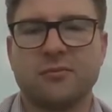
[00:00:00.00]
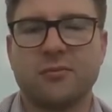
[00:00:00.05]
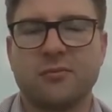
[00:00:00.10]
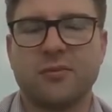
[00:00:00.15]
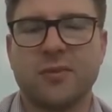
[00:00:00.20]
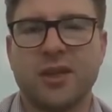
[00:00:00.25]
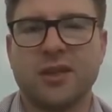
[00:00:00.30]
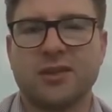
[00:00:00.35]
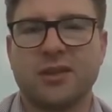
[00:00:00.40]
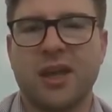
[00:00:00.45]

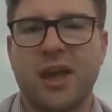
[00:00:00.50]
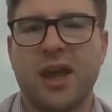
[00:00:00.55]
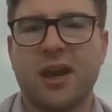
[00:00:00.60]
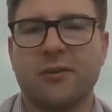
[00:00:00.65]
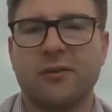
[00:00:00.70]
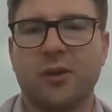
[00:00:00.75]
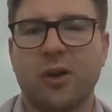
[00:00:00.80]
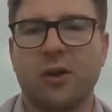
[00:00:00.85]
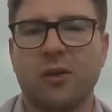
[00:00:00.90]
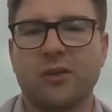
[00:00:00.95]
this can
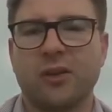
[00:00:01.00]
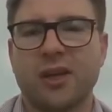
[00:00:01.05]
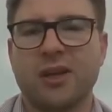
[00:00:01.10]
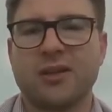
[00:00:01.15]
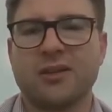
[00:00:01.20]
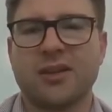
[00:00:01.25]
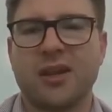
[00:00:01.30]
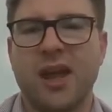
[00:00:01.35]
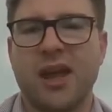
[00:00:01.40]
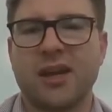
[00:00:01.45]
of Coke
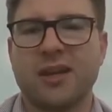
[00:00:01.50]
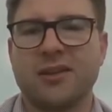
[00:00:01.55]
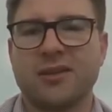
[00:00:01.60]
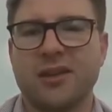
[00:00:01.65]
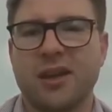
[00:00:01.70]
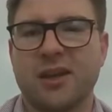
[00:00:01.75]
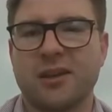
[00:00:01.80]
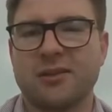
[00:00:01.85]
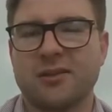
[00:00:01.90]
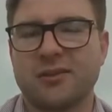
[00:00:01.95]
is 80
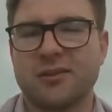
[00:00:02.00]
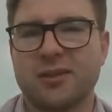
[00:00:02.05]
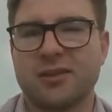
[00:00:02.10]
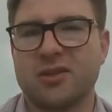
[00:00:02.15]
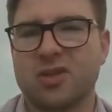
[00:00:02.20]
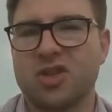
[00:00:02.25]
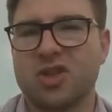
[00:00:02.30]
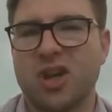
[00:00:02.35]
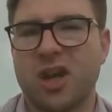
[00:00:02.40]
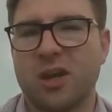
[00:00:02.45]
cents.
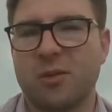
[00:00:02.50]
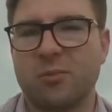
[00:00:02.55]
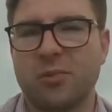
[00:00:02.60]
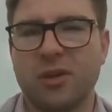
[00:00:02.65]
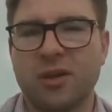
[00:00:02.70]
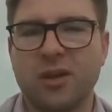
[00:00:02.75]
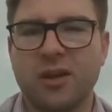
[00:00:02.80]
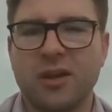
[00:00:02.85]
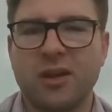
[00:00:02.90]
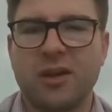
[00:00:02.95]
It's cheap.
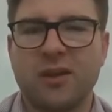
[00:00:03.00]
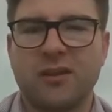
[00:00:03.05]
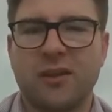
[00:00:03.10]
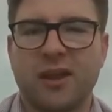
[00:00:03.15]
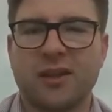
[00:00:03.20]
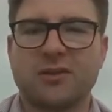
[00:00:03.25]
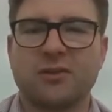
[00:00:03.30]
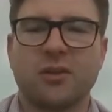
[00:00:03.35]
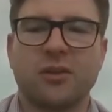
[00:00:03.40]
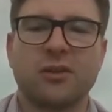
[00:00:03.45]

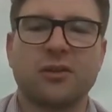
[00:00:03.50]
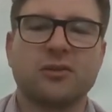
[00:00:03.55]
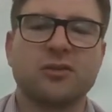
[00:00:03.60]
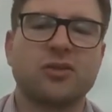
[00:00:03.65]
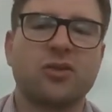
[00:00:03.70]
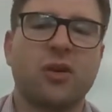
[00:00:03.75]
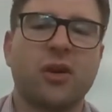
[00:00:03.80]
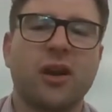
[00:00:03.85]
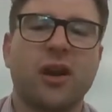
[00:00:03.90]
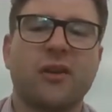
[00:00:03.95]
That's not a
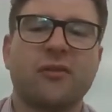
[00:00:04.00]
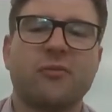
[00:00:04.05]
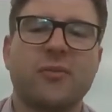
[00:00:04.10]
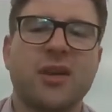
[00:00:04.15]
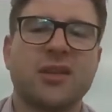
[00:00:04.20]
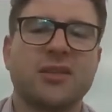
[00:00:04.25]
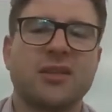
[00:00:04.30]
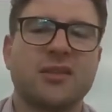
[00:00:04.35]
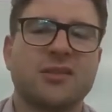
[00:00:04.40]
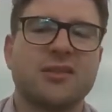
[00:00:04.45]
strong enough
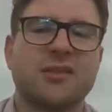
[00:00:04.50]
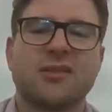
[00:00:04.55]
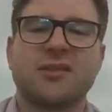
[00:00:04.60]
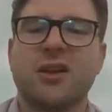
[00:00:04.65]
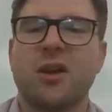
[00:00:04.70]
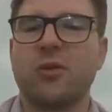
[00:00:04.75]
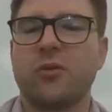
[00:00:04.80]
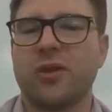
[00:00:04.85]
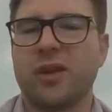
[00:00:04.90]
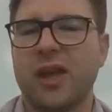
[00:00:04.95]
message to
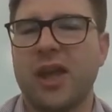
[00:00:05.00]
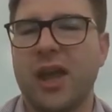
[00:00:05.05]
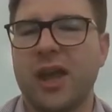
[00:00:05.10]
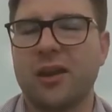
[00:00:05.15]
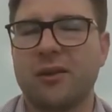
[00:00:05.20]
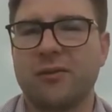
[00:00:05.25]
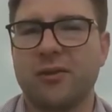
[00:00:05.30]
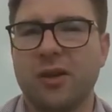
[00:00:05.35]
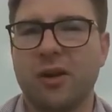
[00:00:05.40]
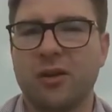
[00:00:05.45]
sell the
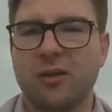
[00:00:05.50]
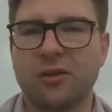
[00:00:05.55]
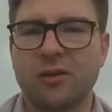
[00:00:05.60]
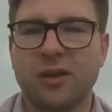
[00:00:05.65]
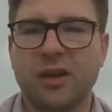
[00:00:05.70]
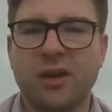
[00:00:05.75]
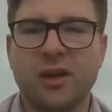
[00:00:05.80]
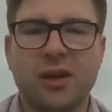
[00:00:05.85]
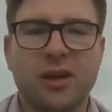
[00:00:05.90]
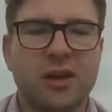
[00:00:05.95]
can of Coke.